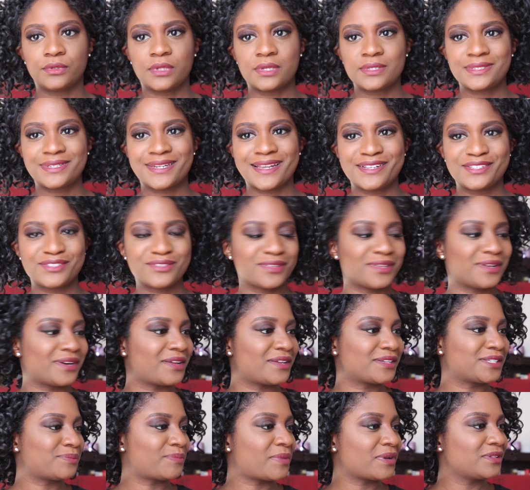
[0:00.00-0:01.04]
That's nicer than
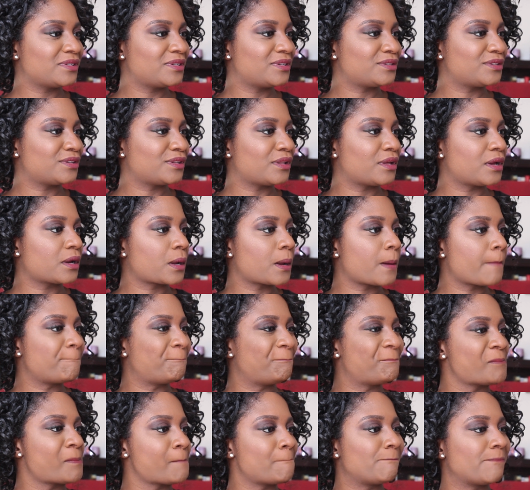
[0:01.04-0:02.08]
I expected.
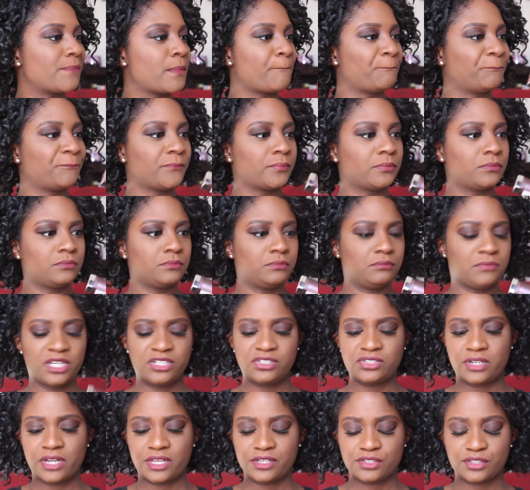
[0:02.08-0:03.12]

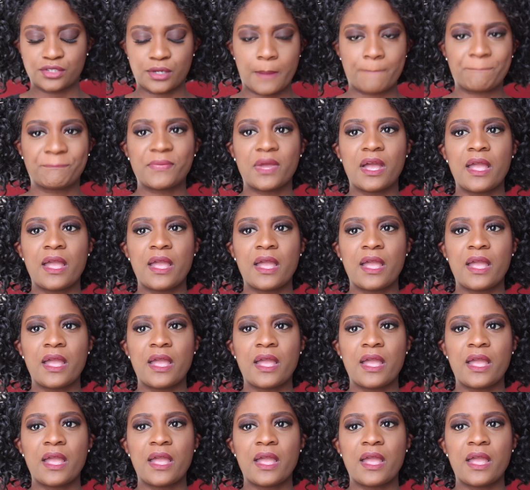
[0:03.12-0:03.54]
Much nicer.